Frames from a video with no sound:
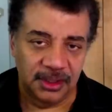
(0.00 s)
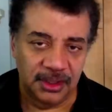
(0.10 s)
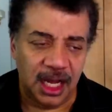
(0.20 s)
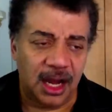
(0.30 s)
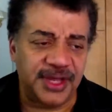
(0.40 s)

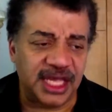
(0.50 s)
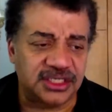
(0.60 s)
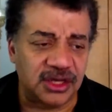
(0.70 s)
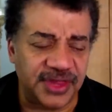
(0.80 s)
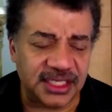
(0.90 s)
Oh, yeah.
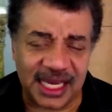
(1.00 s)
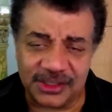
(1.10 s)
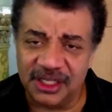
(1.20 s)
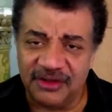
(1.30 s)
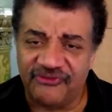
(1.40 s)
So that's
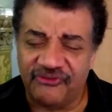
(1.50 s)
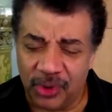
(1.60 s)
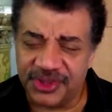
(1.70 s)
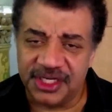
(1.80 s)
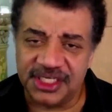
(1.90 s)
actually the
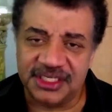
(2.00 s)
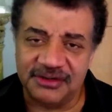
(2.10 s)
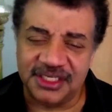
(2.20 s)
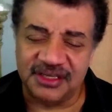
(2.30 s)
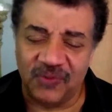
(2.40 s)
4th in a
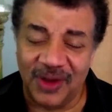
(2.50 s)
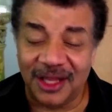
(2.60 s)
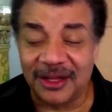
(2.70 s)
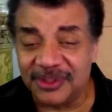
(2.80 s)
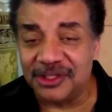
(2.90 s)
series of
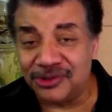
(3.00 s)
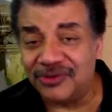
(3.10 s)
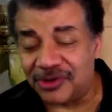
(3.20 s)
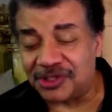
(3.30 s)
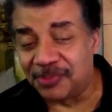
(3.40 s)
Welcome to the
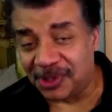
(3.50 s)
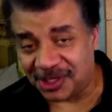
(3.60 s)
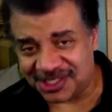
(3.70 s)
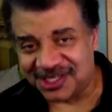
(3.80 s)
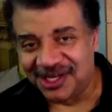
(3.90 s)
Universe
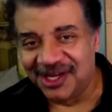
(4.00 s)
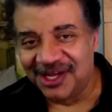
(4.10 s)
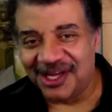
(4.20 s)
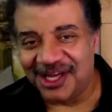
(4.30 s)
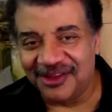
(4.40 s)
books.
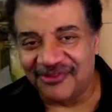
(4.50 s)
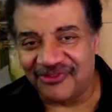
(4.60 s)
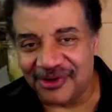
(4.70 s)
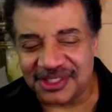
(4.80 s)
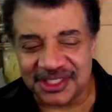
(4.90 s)
The
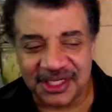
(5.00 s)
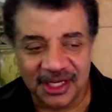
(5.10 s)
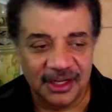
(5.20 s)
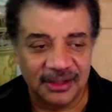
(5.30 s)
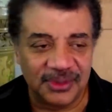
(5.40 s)
first
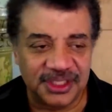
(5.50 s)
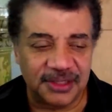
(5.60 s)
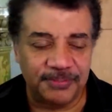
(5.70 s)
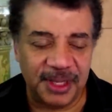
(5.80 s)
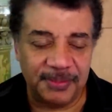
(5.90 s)
was
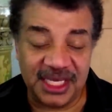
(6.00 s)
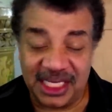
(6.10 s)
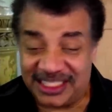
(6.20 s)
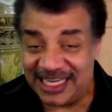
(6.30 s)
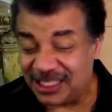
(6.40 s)

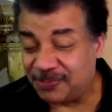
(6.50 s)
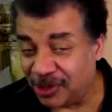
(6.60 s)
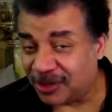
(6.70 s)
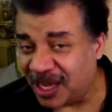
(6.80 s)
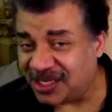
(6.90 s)
a
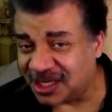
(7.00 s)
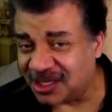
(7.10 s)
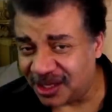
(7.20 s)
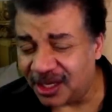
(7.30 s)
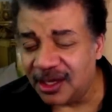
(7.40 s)
textbook,
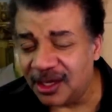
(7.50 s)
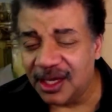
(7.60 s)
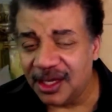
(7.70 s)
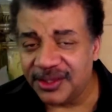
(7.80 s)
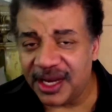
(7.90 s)
basically,
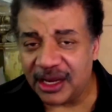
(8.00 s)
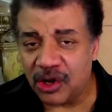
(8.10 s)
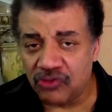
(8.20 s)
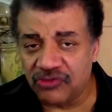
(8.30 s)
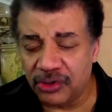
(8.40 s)
that I
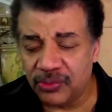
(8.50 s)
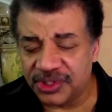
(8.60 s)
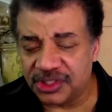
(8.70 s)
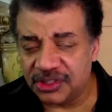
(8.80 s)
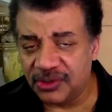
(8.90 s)
co-wrote
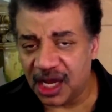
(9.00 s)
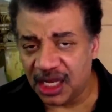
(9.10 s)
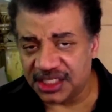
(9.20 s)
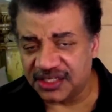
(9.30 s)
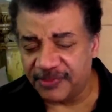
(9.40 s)
with 2
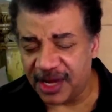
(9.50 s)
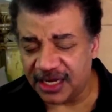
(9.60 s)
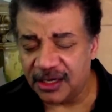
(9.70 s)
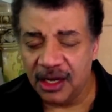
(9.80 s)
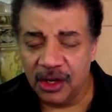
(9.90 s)
colleagues of
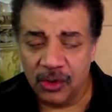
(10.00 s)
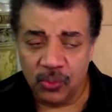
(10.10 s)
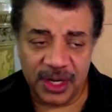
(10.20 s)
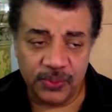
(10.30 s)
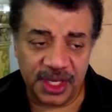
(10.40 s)
mine
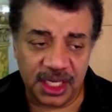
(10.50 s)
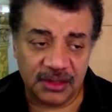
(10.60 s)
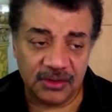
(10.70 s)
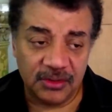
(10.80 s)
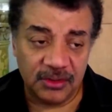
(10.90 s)
when
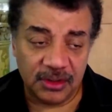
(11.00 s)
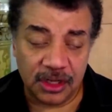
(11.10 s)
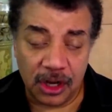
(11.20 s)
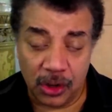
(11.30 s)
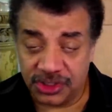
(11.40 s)
we
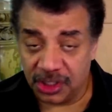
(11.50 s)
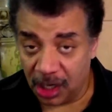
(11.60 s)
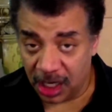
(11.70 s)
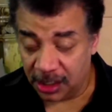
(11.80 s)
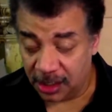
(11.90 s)

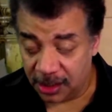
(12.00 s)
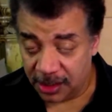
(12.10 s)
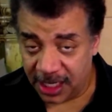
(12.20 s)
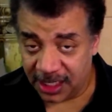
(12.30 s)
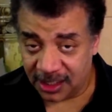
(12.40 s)
co-taught
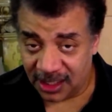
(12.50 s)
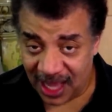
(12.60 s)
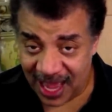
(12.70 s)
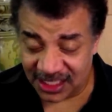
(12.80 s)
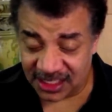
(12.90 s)
a
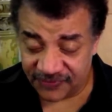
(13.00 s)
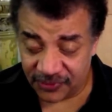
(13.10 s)
class,